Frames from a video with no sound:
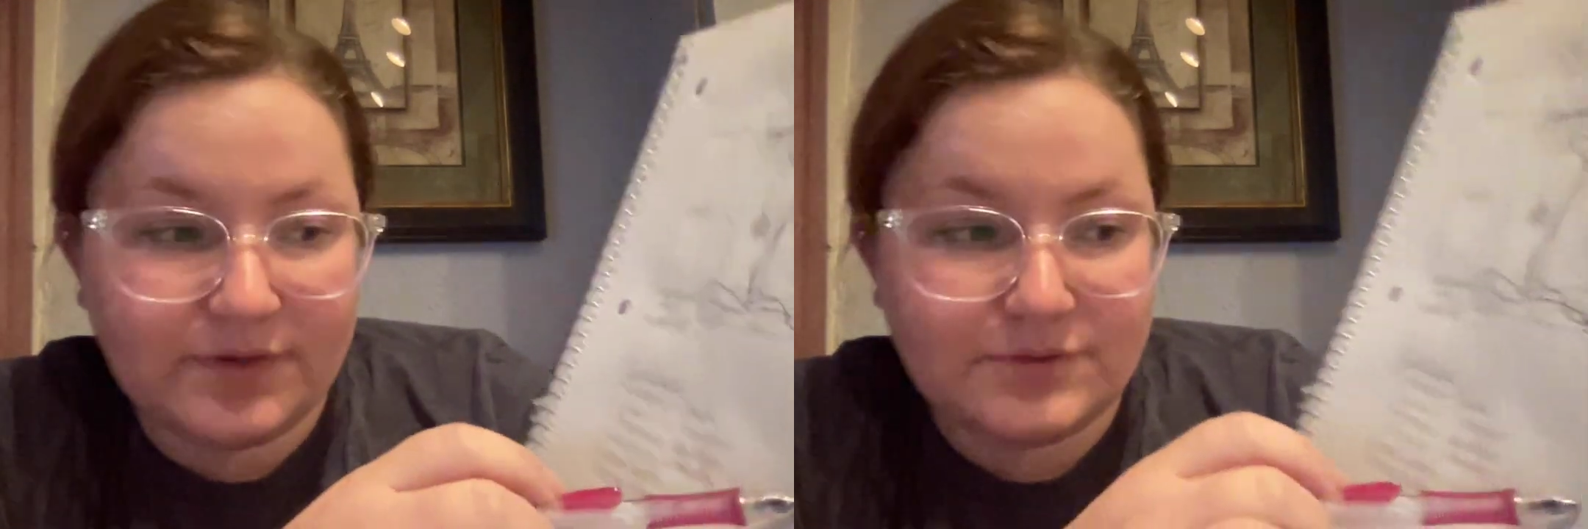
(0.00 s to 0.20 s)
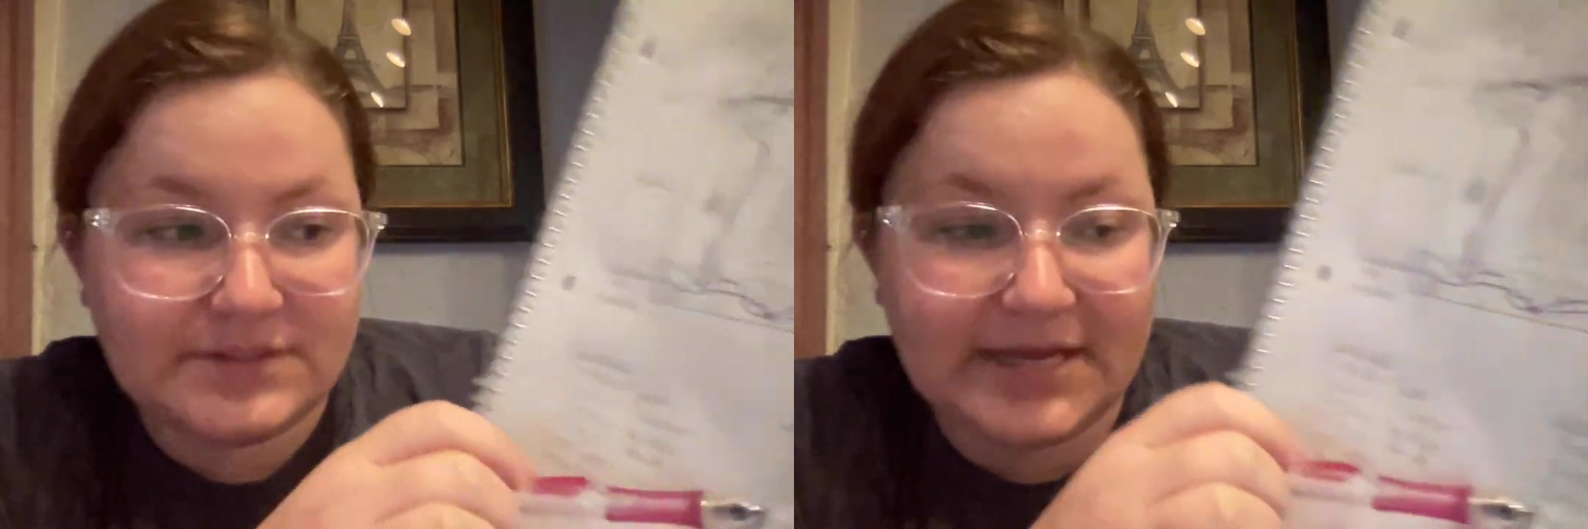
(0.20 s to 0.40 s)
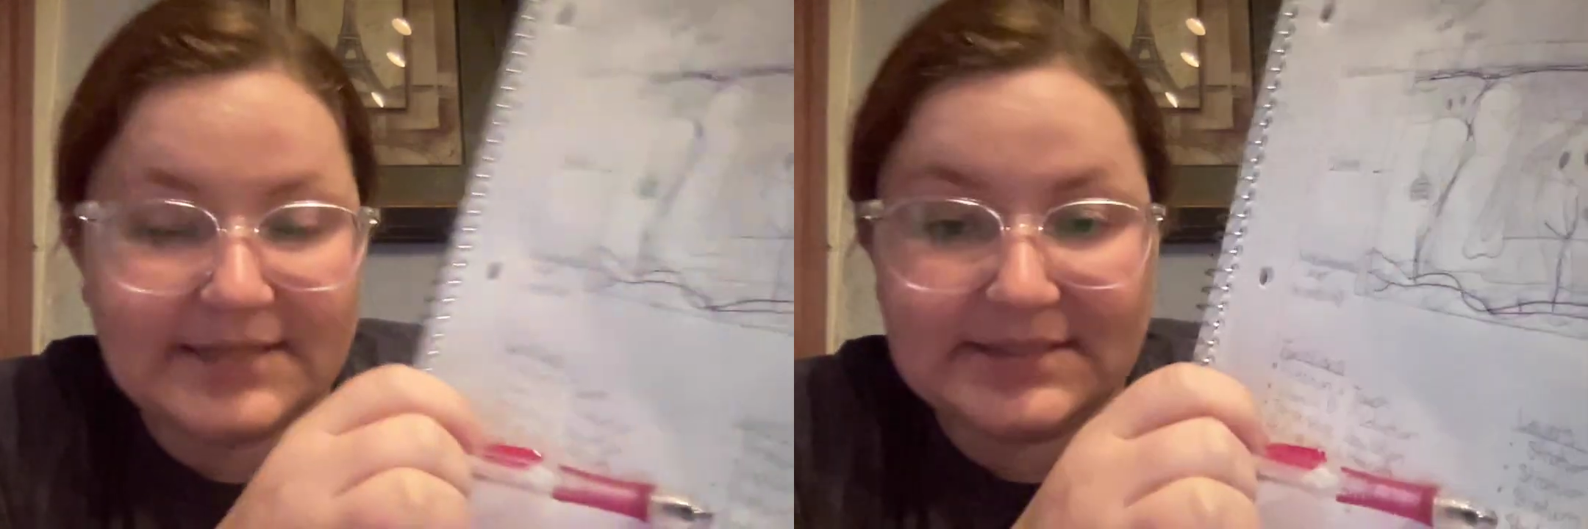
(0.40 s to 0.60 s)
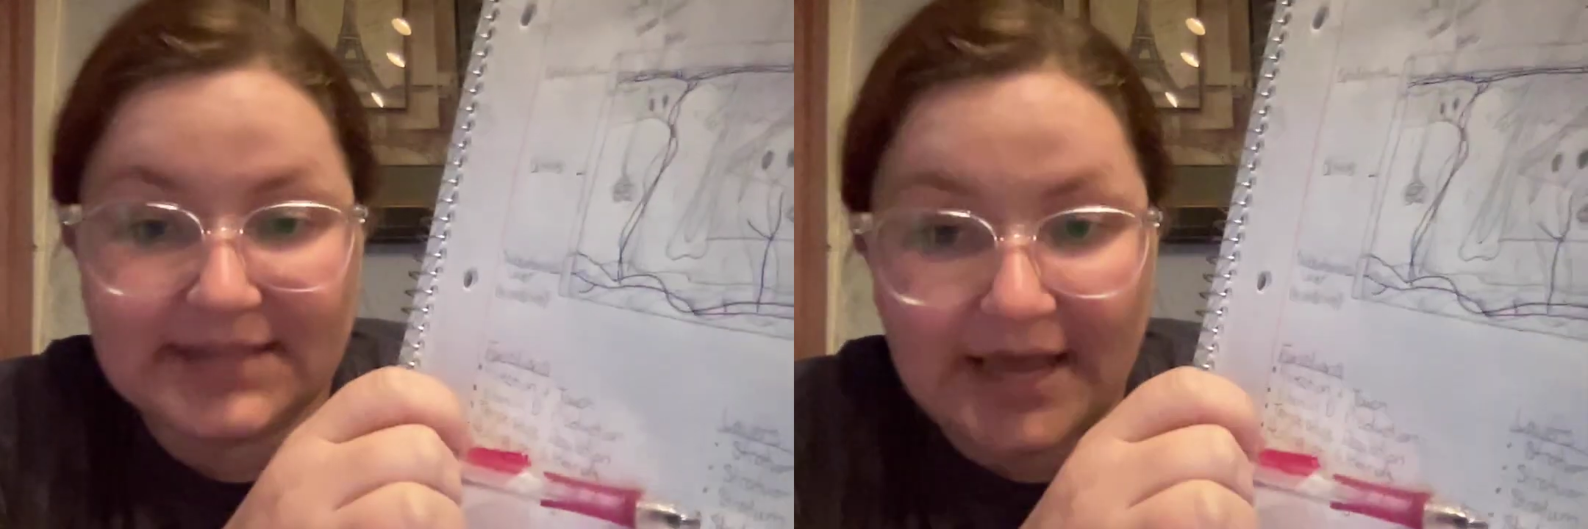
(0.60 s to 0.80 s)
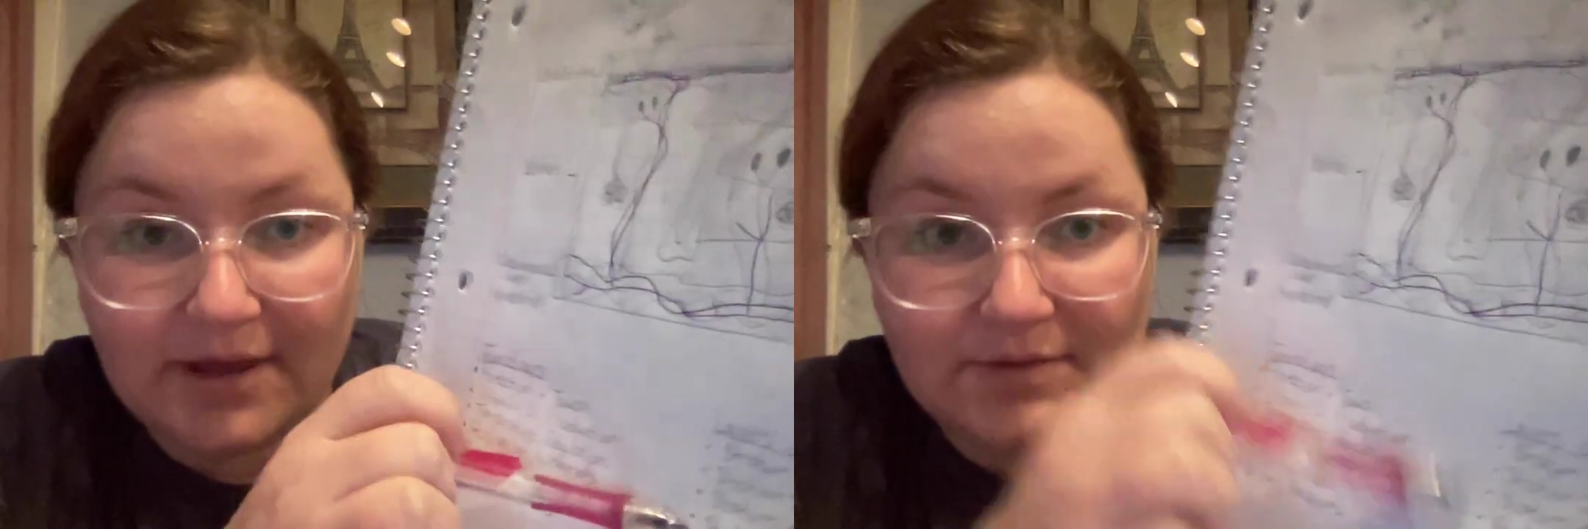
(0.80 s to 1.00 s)
those dead
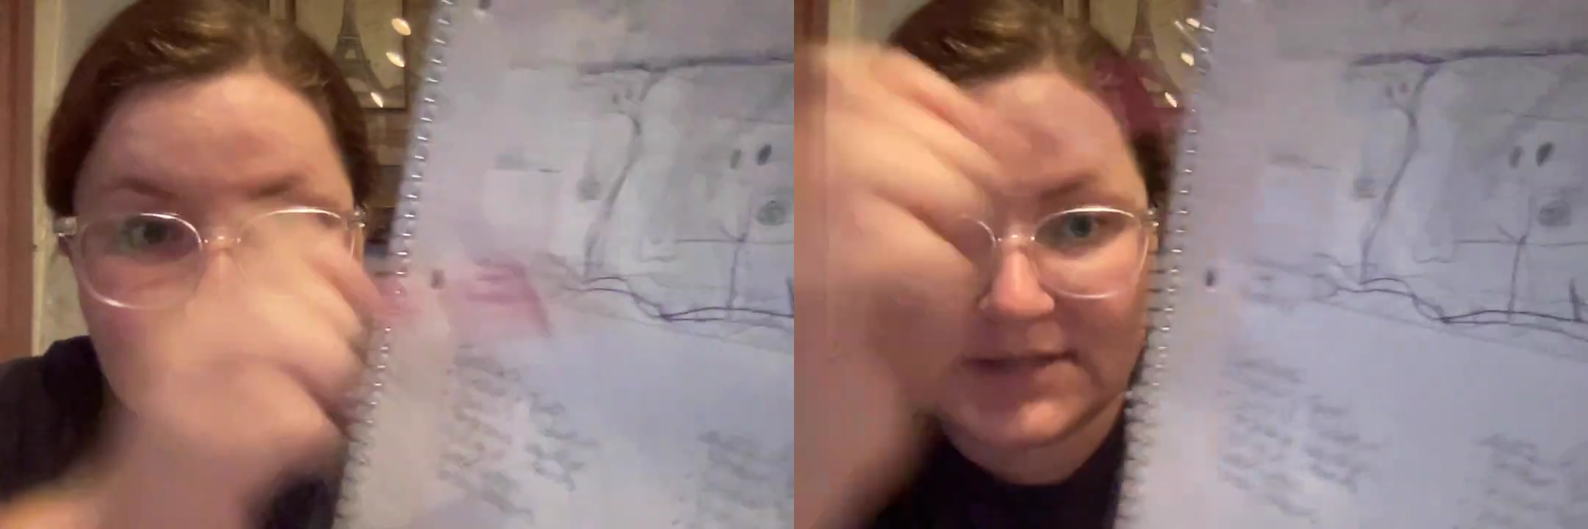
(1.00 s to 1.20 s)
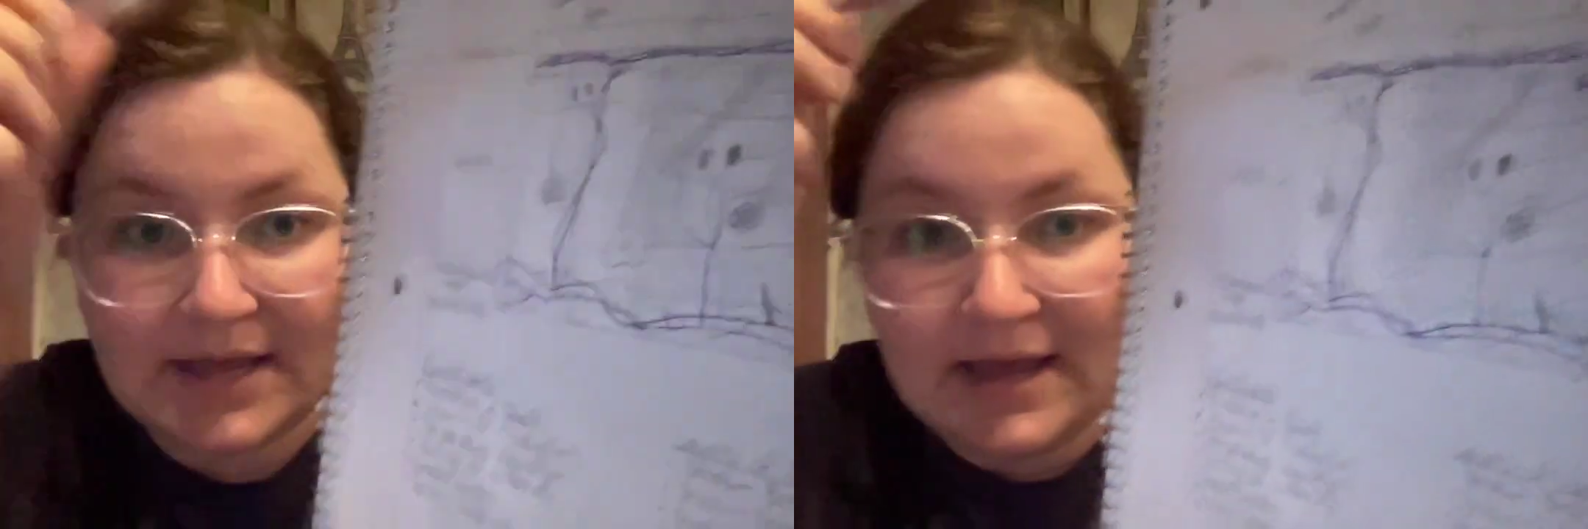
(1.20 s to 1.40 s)
cells.